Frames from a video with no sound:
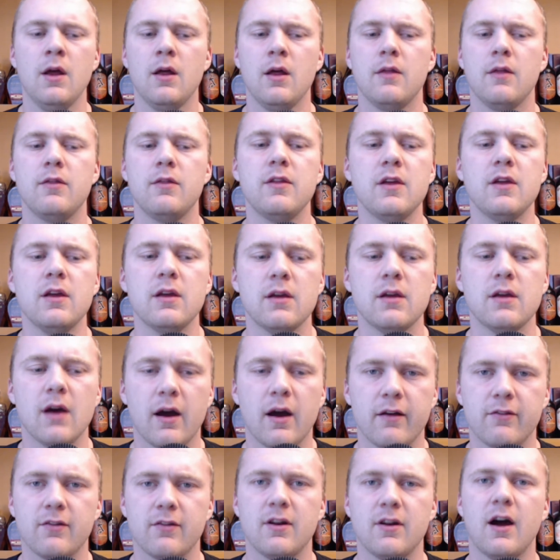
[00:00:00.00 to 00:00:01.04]
The
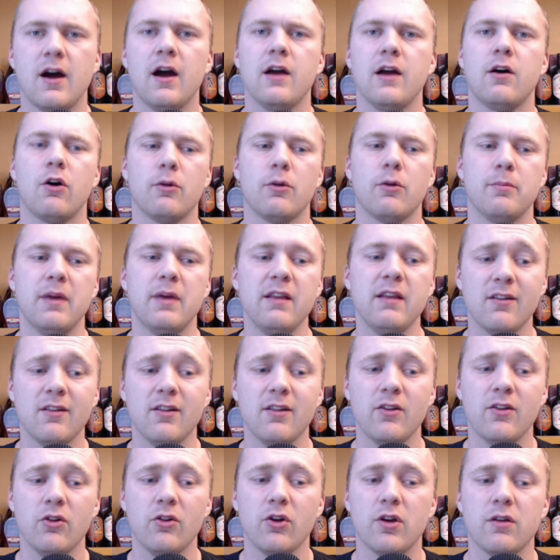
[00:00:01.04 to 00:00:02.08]
Aes Sedai are
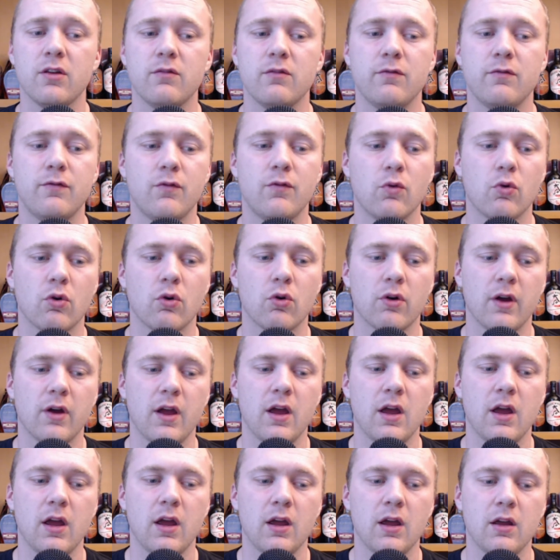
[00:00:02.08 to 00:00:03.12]
basically looking for
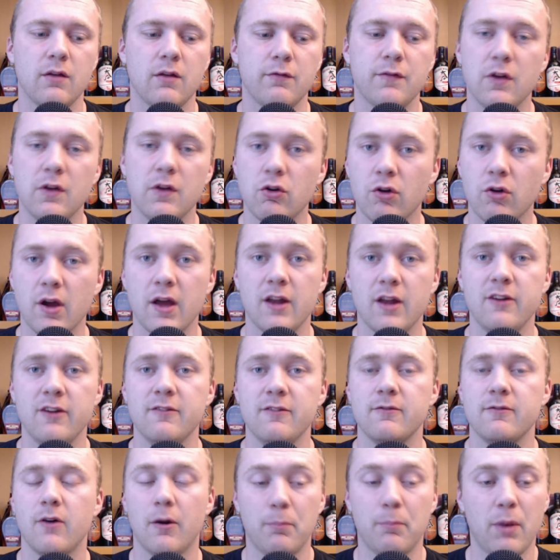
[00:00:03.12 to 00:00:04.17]
a figurehead,
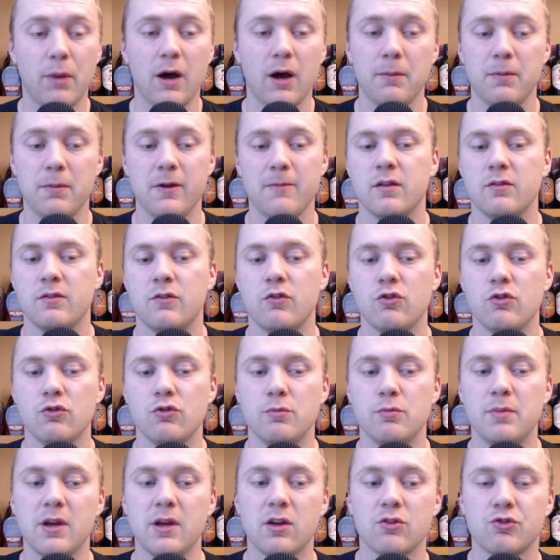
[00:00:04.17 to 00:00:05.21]
a puppet, to
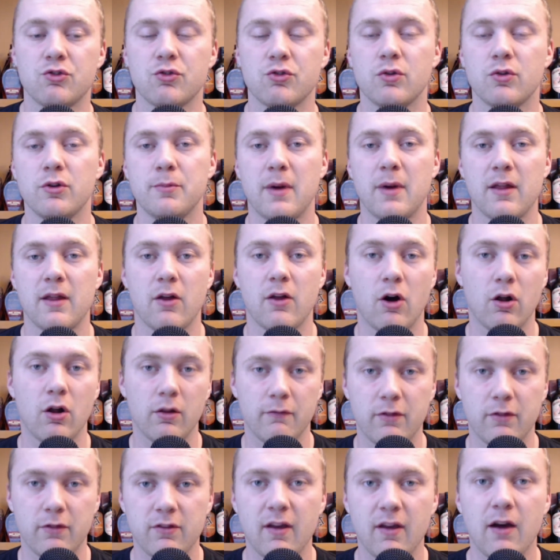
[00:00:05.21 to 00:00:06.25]
be controlled by the Hall of
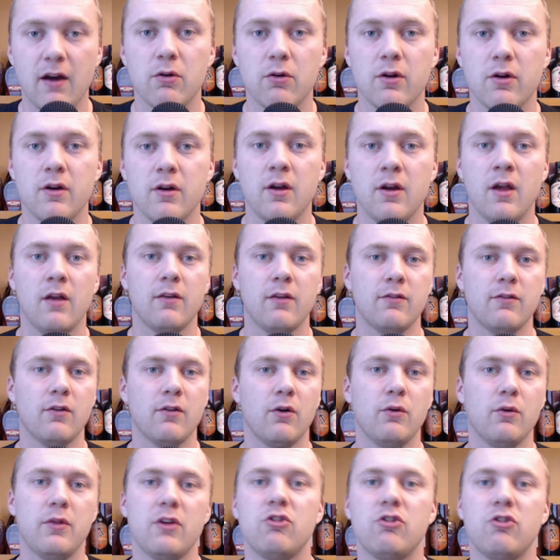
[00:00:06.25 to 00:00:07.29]
the Tower.
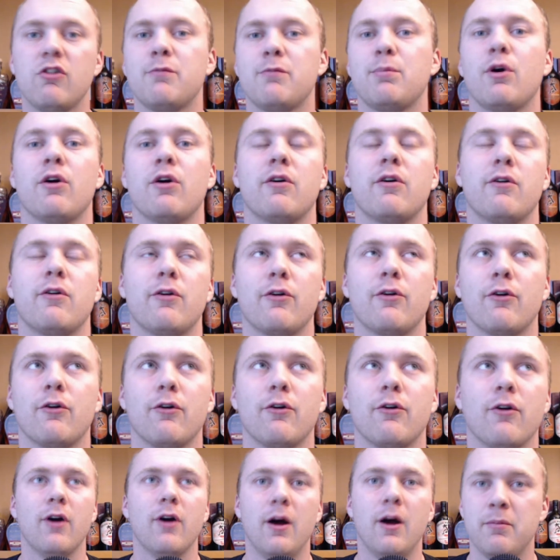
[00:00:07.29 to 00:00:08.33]
So they just part
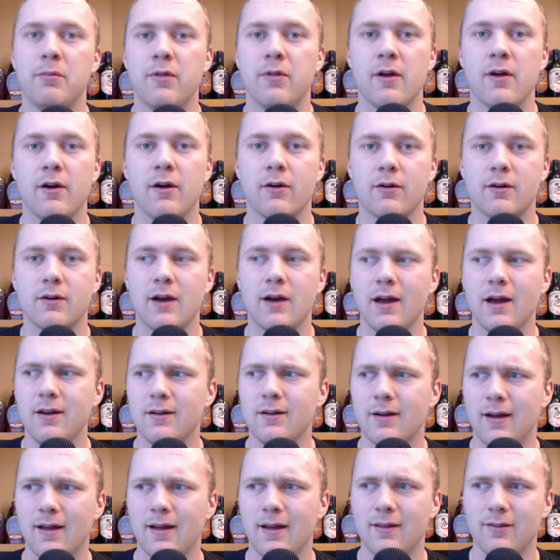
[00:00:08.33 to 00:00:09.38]
her there kind of
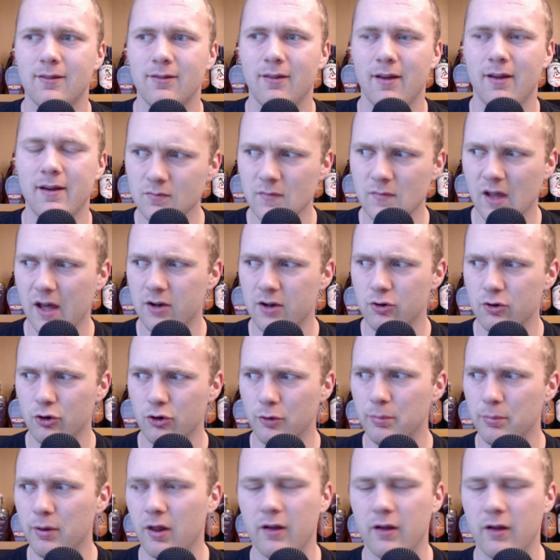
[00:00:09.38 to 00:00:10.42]
as like, I don't know,
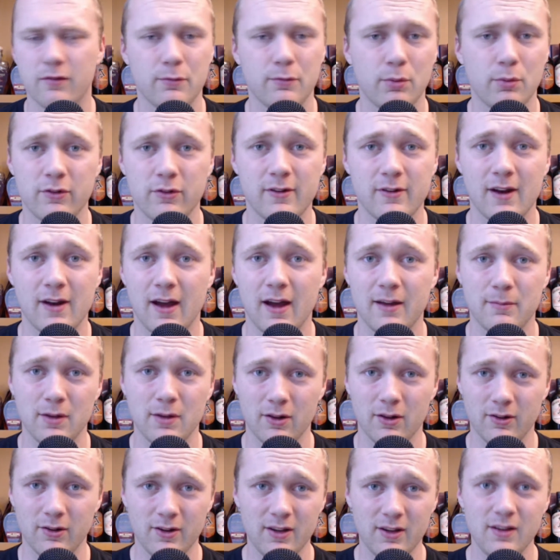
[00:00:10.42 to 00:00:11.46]
plausible
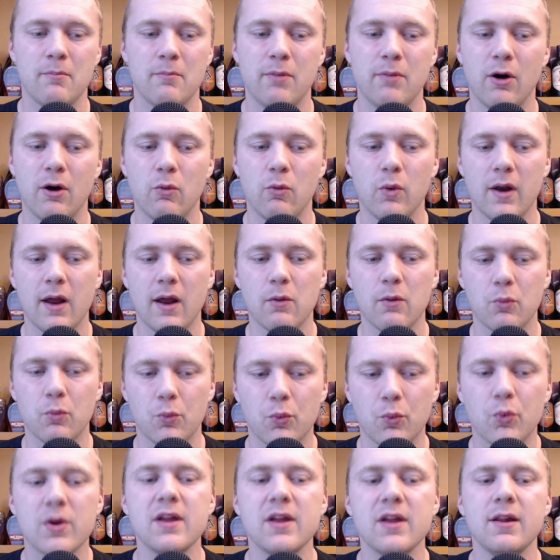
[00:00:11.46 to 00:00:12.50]
deniability. But what I
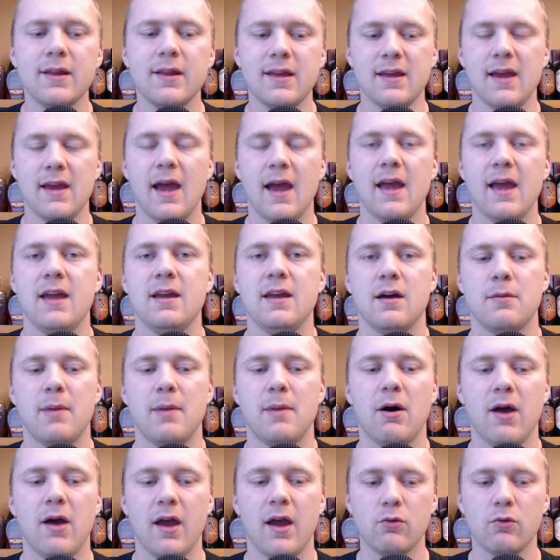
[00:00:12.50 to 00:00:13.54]
really hate
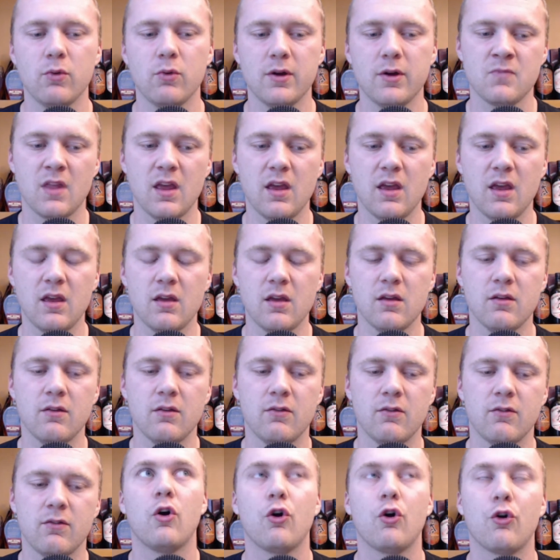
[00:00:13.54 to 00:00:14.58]
about Egwene
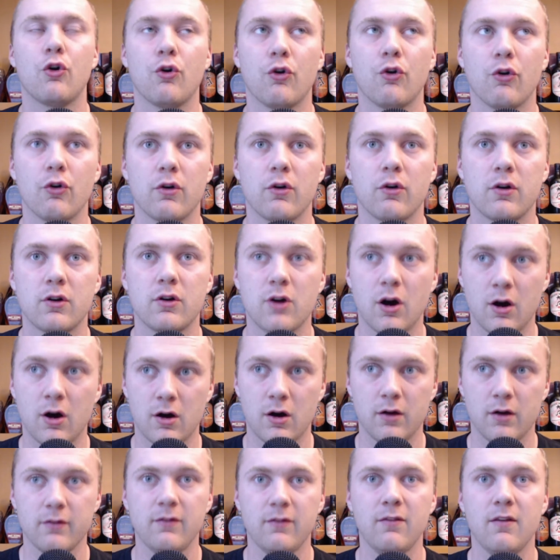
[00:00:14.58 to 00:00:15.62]
is her
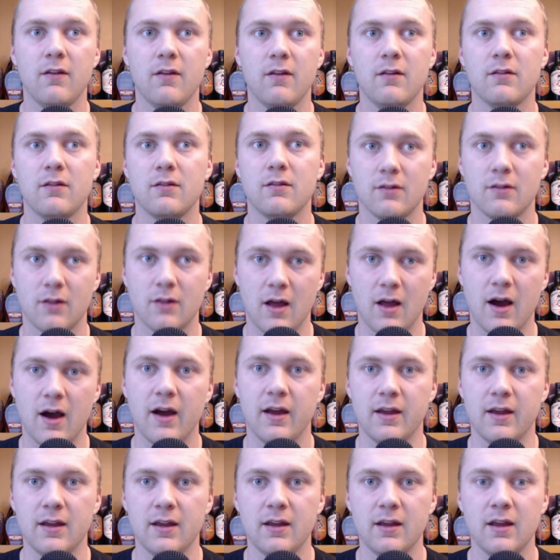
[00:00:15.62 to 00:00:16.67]
constant
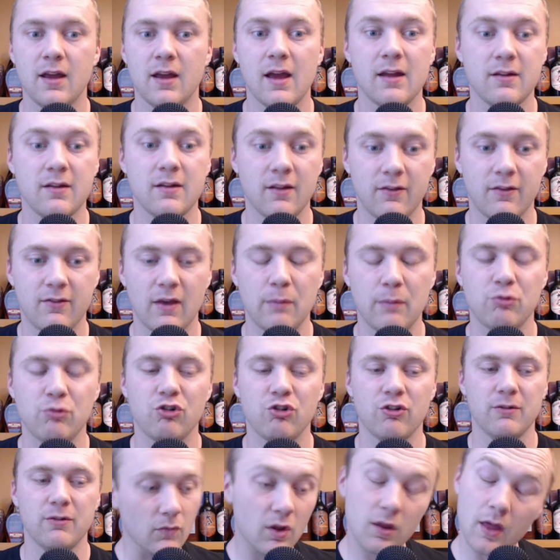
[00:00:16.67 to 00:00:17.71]
lying and
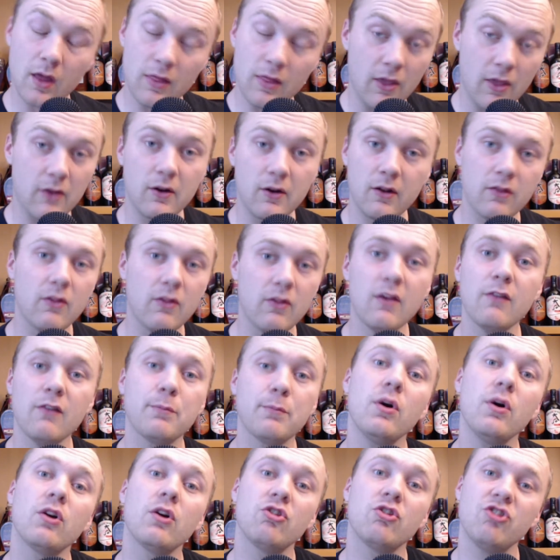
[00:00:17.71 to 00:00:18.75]
deception. And then in this
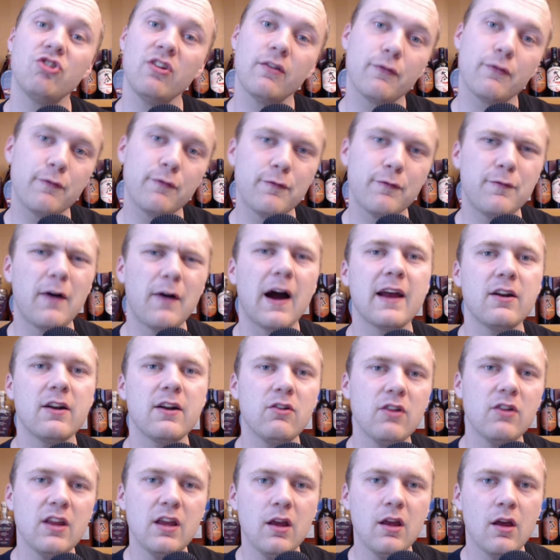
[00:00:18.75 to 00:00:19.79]
book, she's
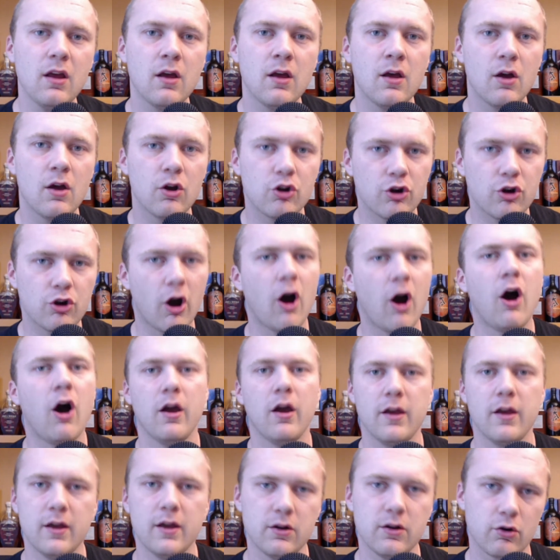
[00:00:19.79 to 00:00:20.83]
finally caught
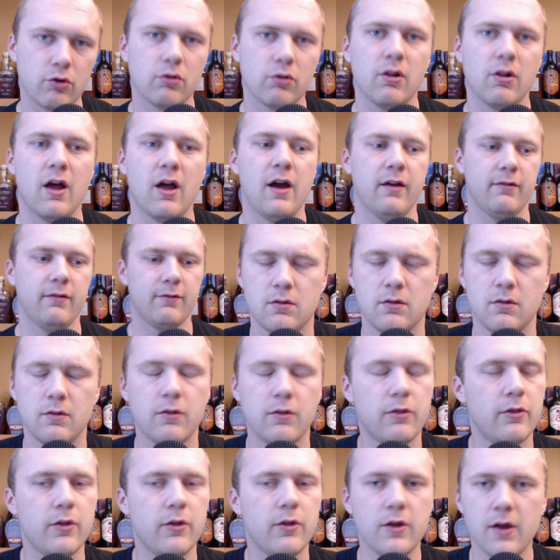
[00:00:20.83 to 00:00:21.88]
in her lies.
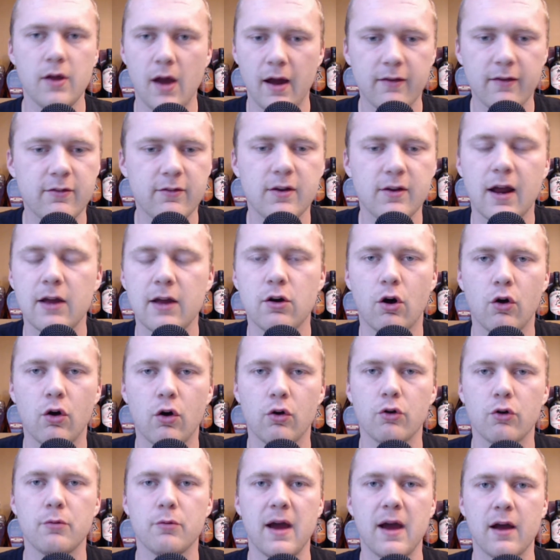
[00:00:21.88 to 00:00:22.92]
The Aes Sedai call
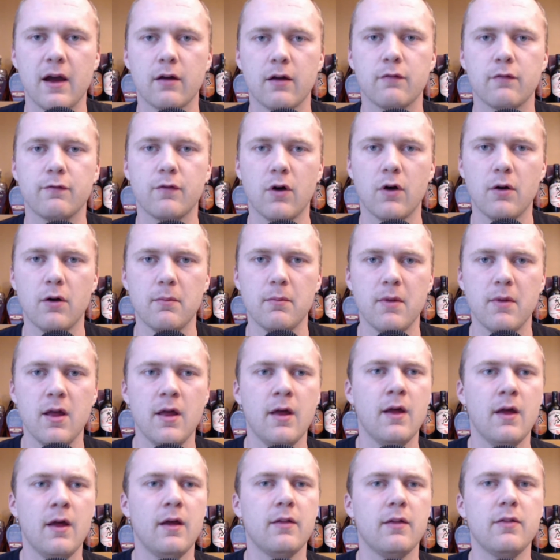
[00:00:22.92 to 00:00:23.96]
her back from
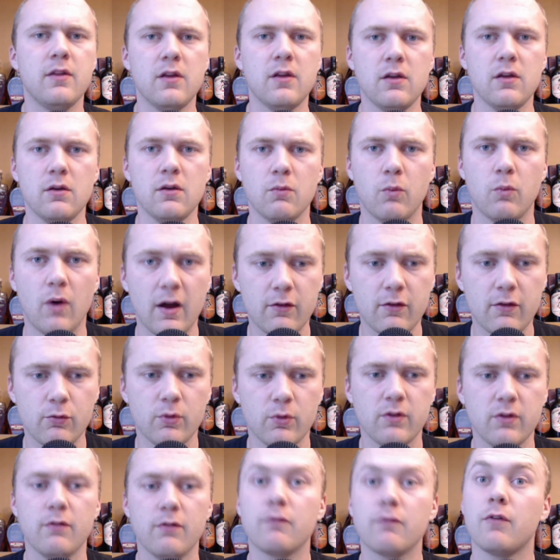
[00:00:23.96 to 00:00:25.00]
the Wise
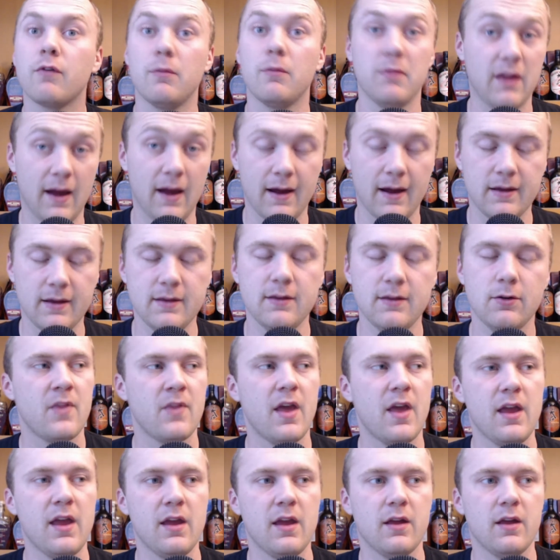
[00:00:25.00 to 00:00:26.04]
Ones, from the Aiel.
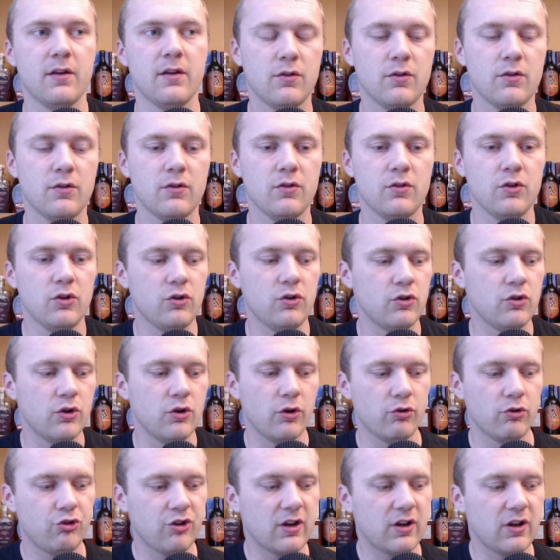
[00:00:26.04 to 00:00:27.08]
And, you know,
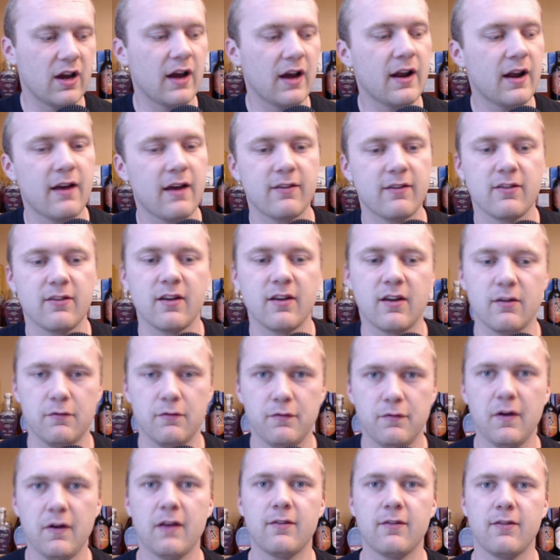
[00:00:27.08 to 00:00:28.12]
she kind of has to
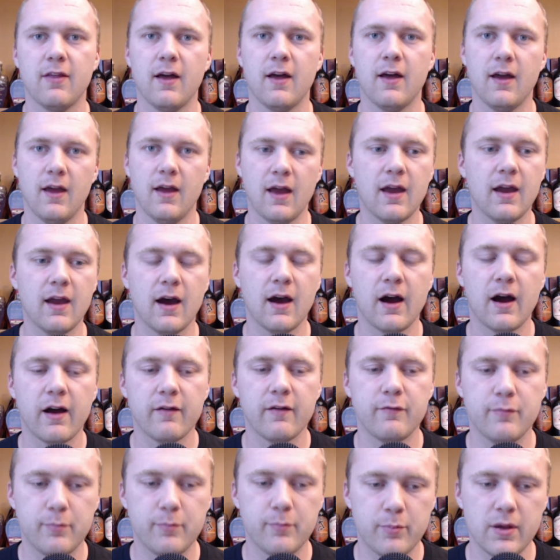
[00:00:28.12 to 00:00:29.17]
confess that, hey,
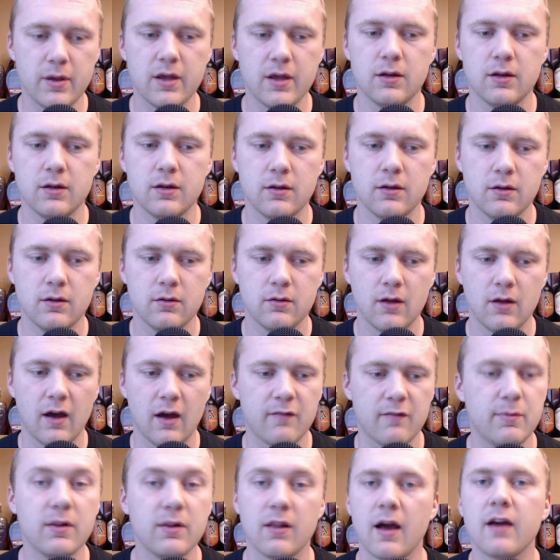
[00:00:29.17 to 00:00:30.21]
I've been
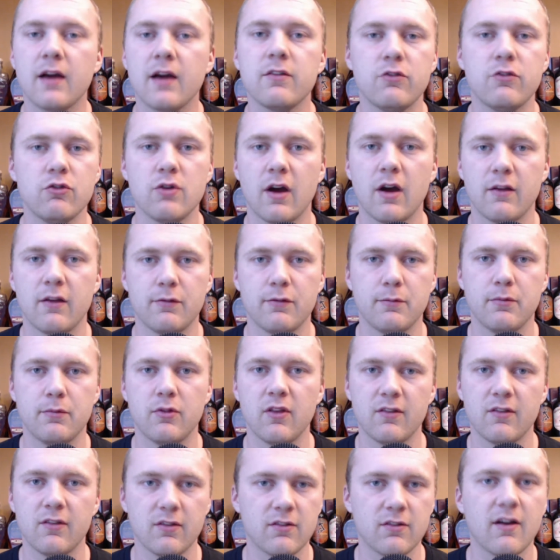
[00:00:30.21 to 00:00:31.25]
lying to you guys
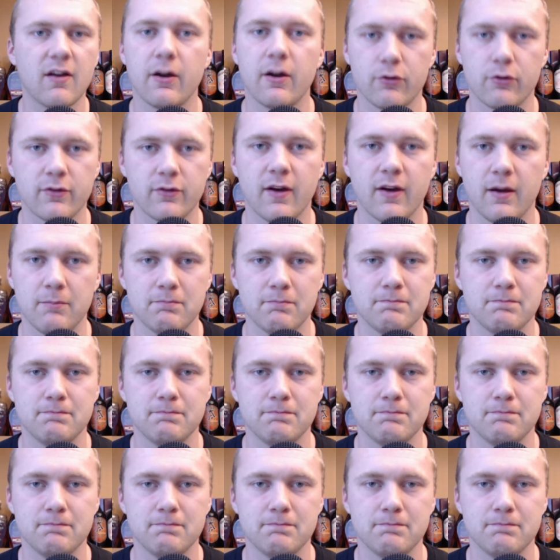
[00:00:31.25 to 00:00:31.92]
this entire time.